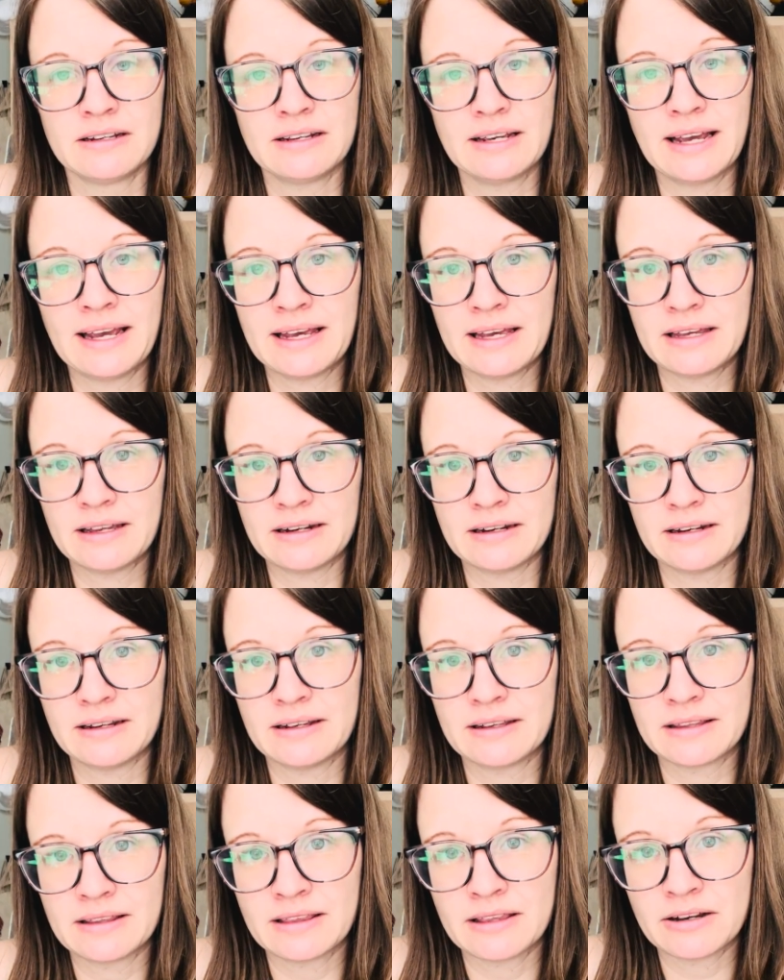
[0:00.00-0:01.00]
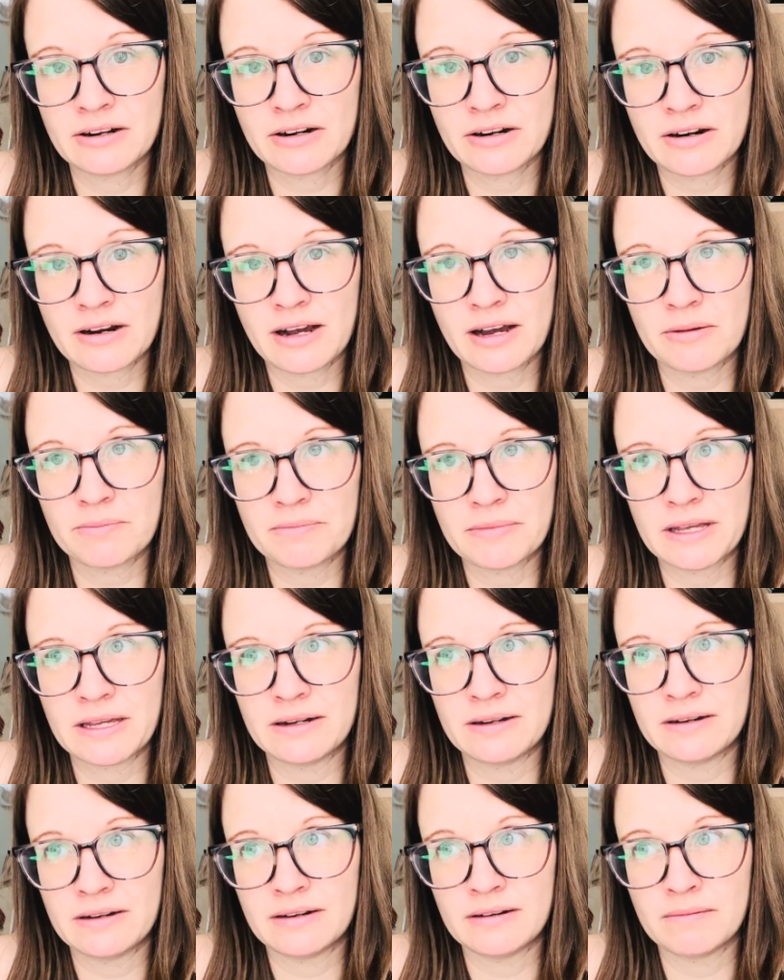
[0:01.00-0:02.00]
and they're up
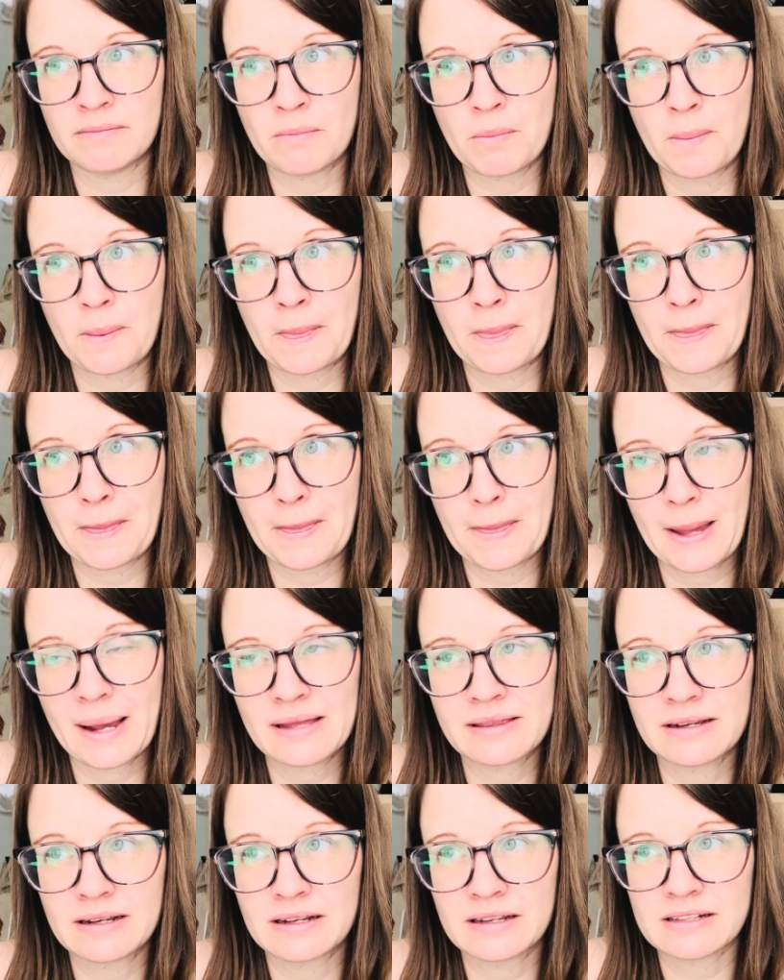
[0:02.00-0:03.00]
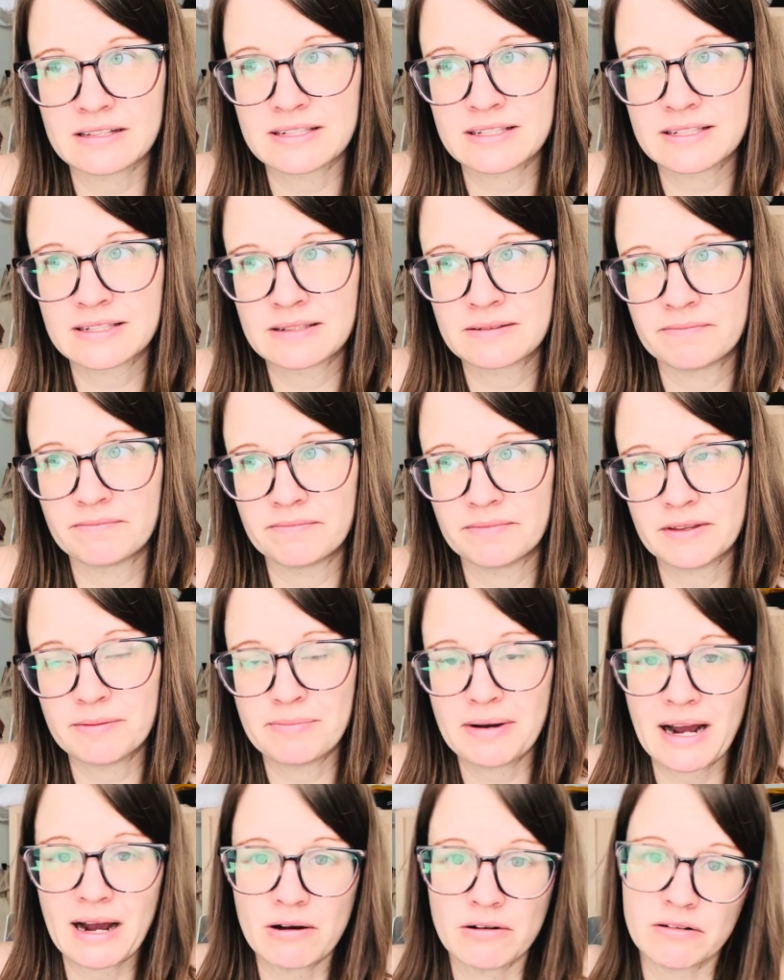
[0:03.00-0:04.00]
in, I think it's the
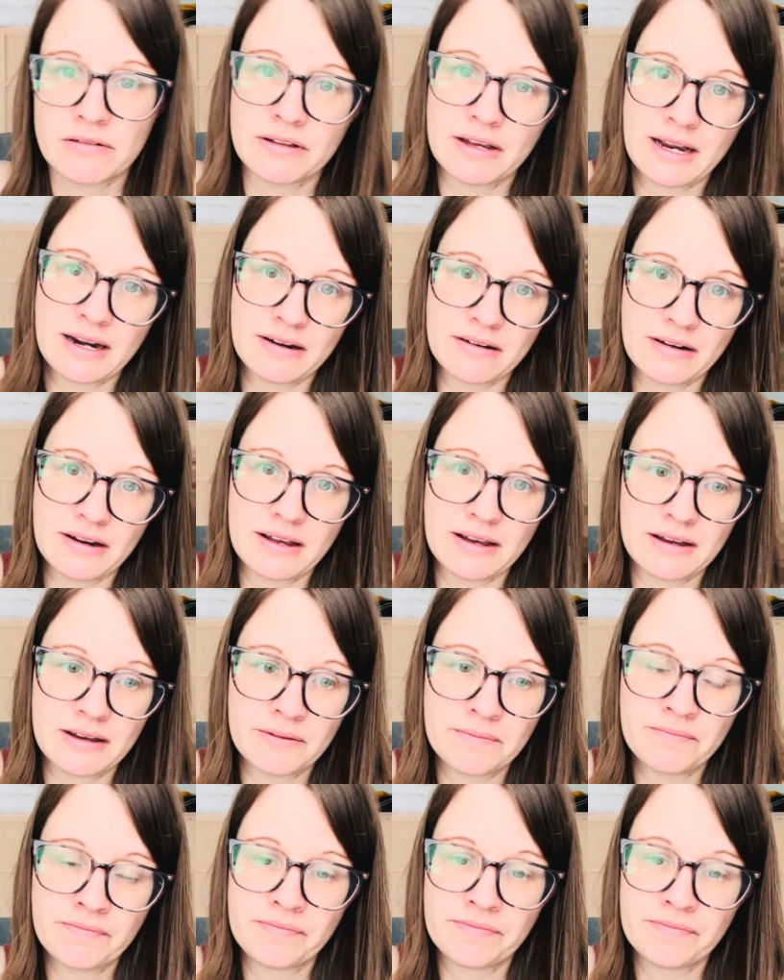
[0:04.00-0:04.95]
Powell area.